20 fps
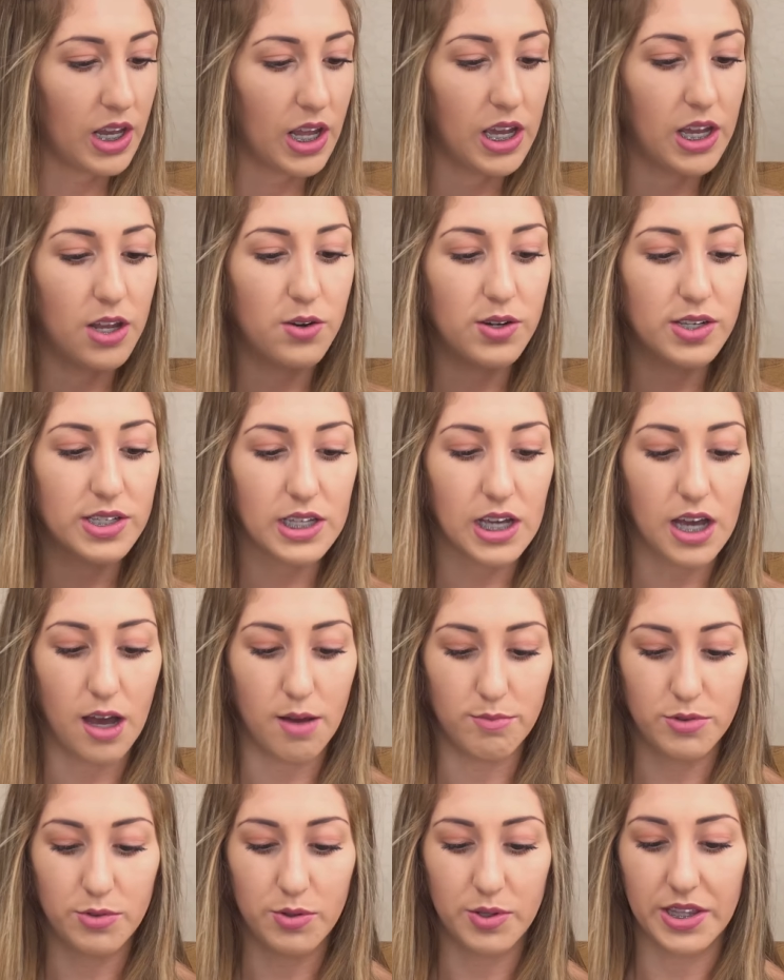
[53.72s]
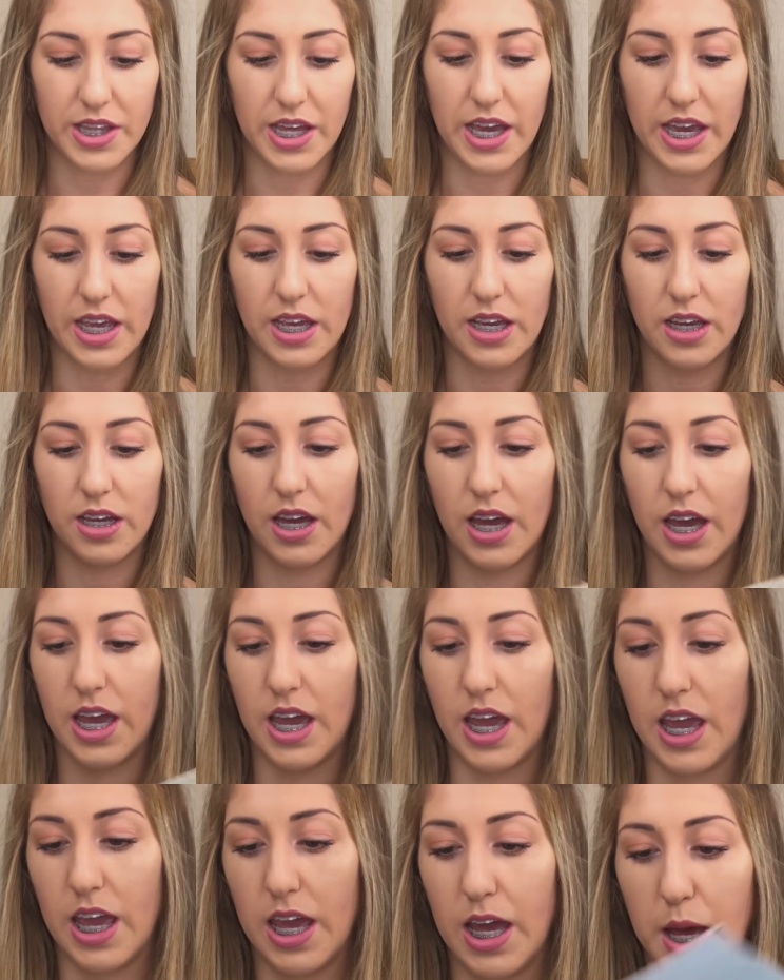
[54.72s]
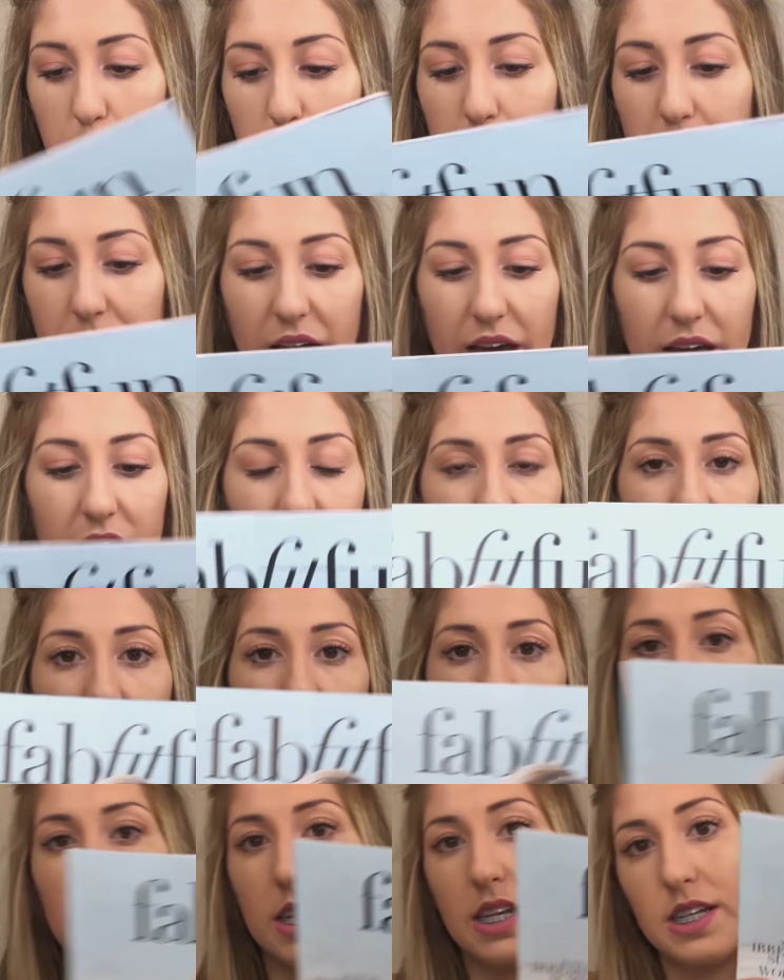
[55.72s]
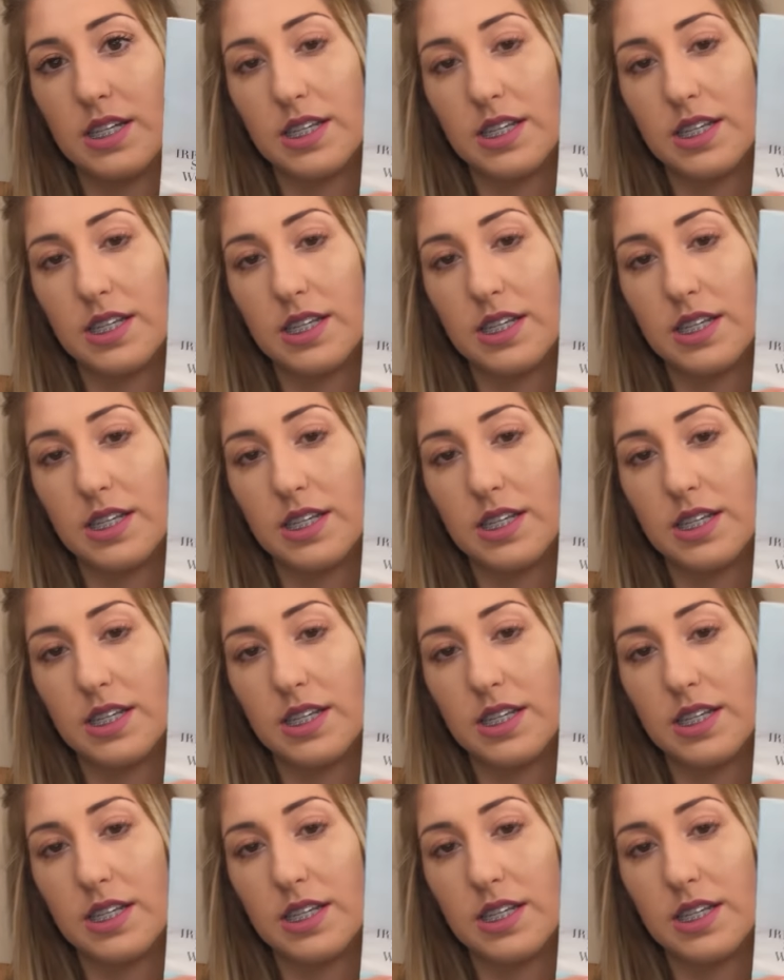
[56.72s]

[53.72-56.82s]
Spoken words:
It always comes with like a magazine